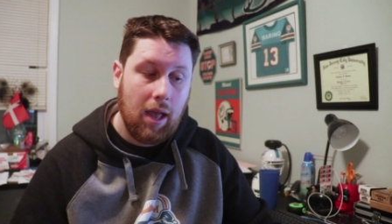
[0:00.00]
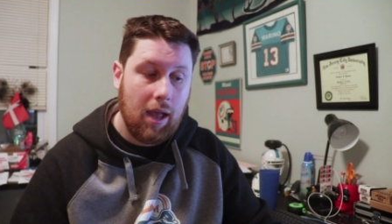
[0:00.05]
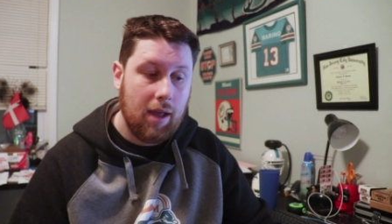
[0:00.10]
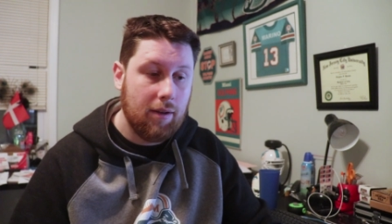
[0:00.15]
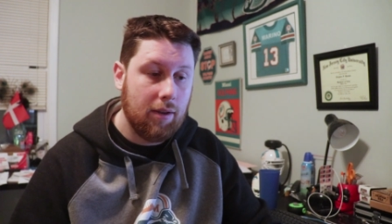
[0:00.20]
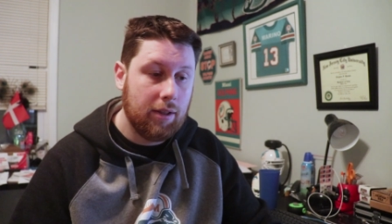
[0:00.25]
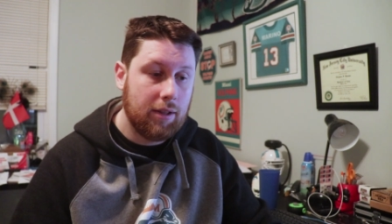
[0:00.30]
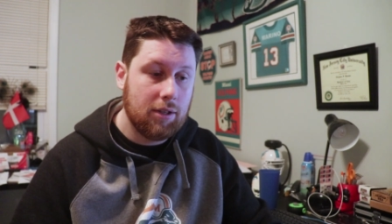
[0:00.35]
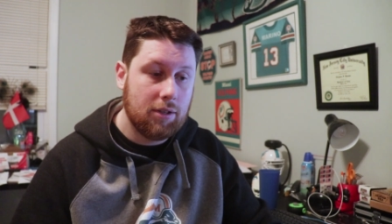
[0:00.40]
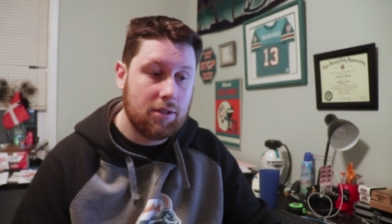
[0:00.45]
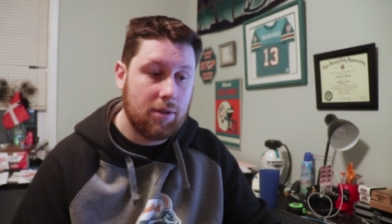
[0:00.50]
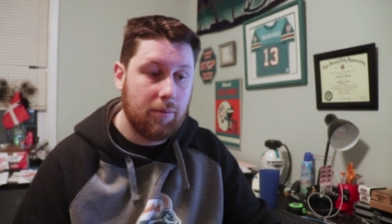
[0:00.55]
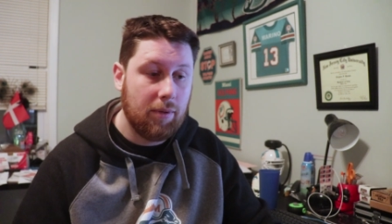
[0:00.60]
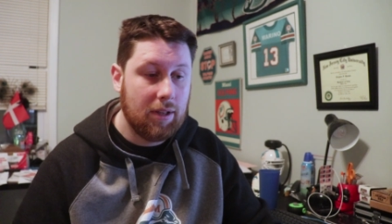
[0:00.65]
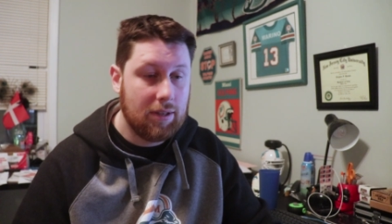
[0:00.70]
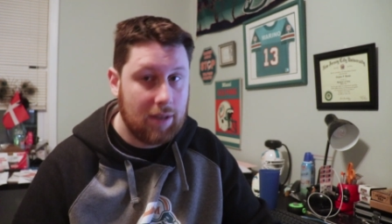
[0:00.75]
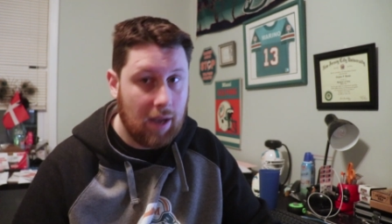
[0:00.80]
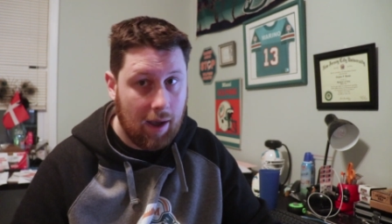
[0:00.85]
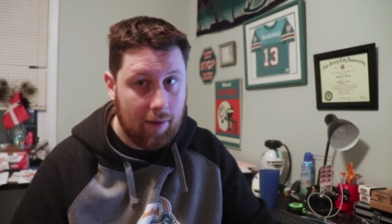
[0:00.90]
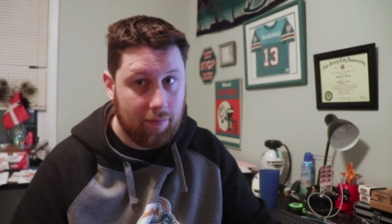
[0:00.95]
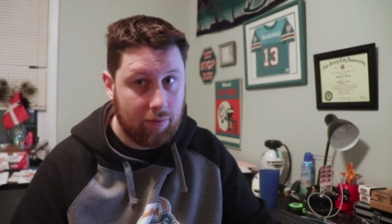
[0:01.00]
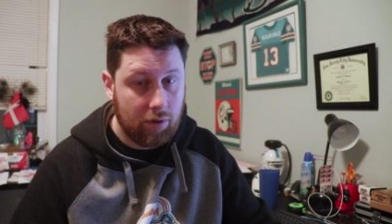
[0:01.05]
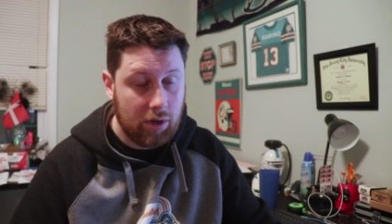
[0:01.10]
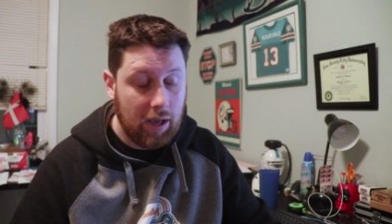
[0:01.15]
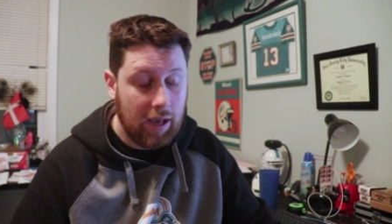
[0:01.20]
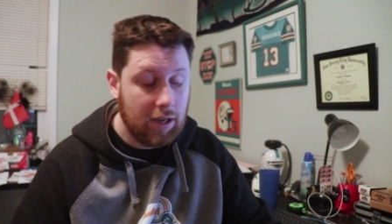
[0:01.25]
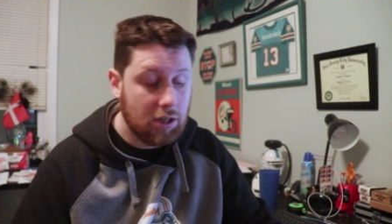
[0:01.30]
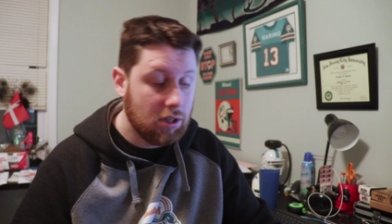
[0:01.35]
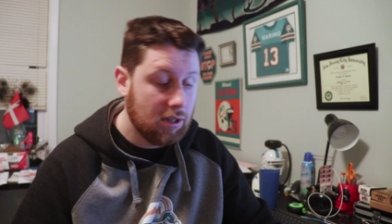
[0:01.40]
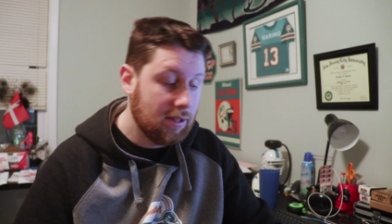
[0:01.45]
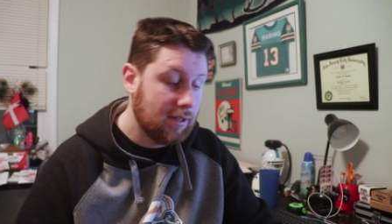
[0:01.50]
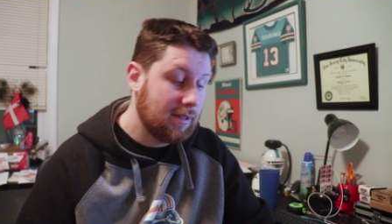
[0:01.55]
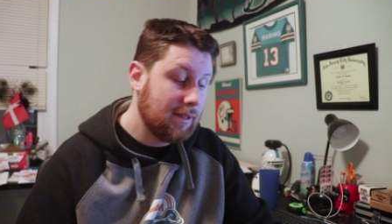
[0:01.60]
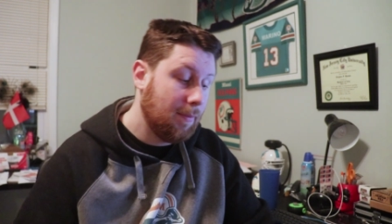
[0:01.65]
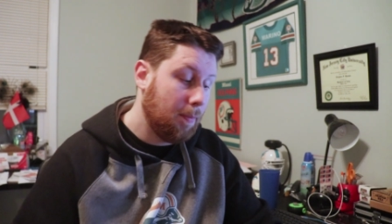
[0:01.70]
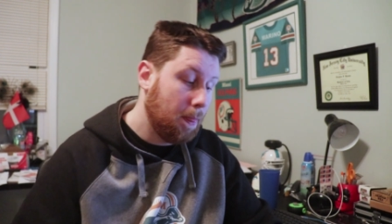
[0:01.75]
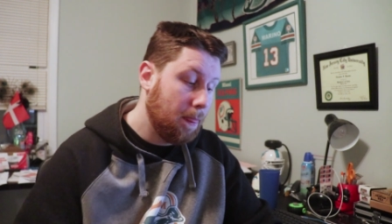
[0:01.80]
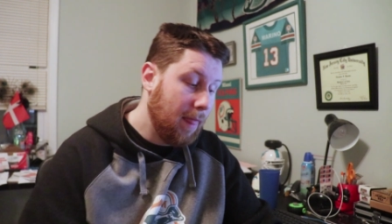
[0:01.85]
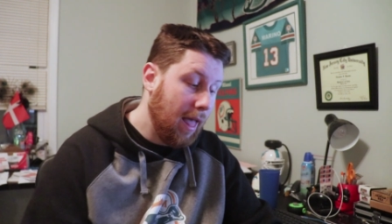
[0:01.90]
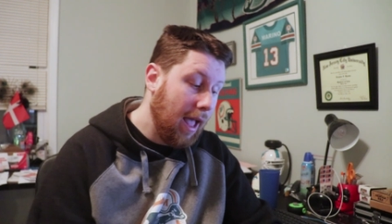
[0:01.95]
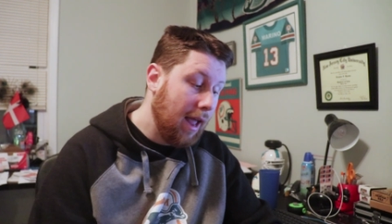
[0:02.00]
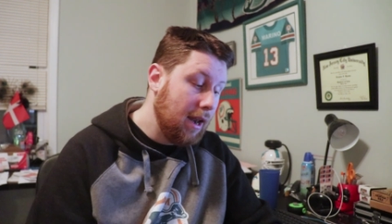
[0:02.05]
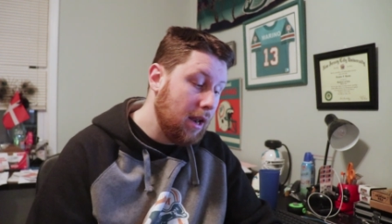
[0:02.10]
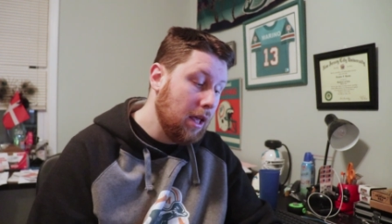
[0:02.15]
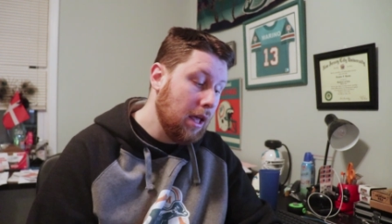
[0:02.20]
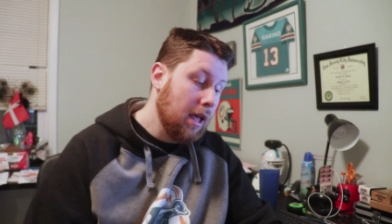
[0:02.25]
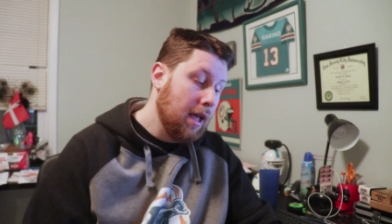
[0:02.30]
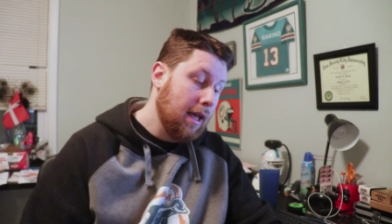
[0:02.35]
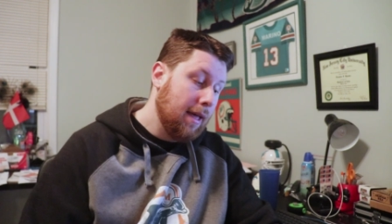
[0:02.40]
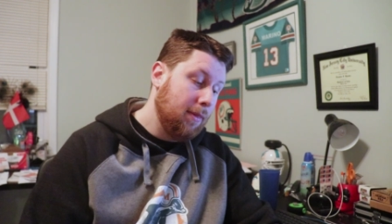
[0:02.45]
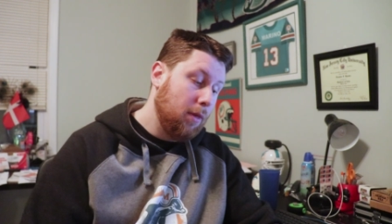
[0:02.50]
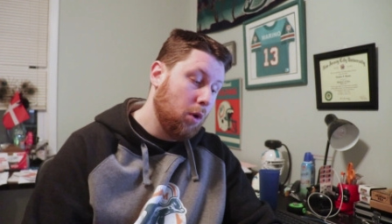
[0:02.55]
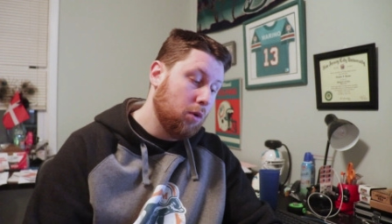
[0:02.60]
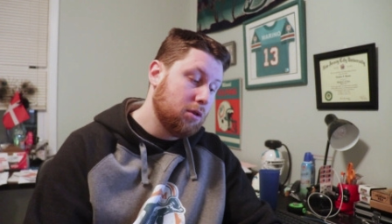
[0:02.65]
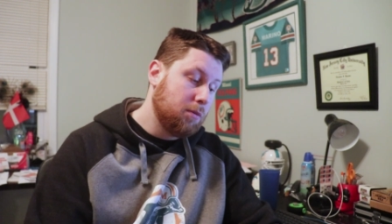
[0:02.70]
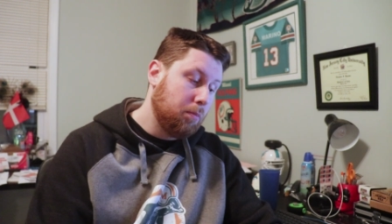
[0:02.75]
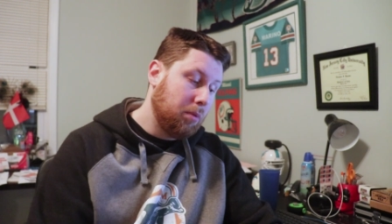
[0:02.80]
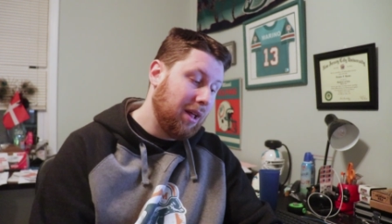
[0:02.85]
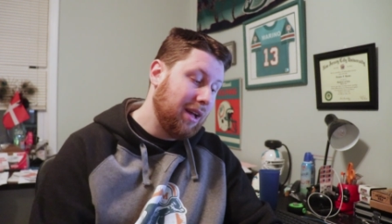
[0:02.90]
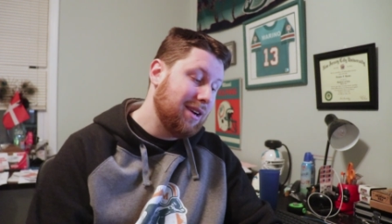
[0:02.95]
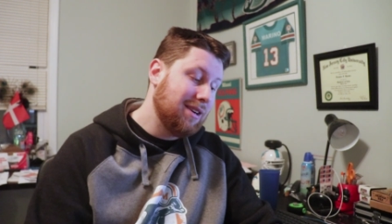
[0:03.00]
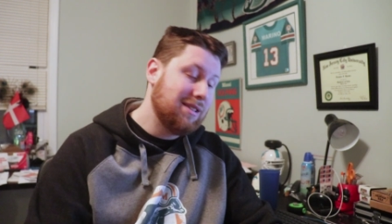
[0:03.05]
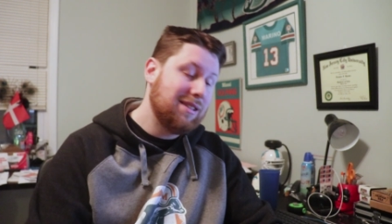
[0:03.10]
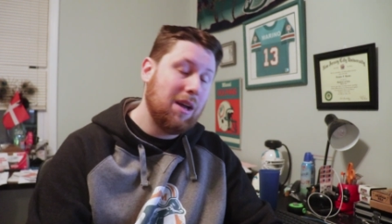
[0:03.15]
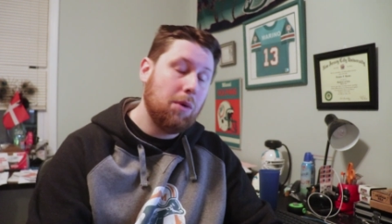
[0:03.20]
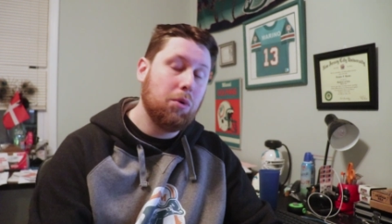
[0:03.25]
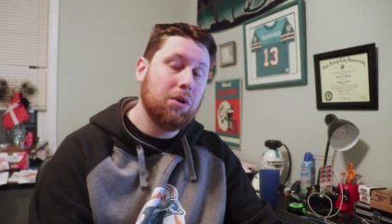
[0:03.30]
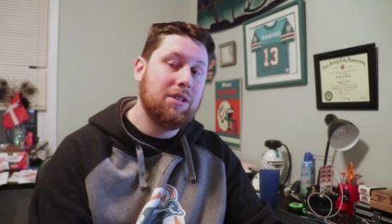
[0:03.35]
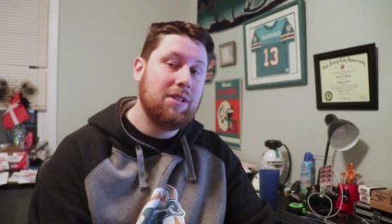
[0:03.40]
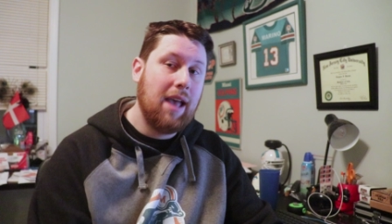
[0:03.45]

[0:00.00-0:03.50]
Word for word: and the, some of the top free agents. Then there was players that were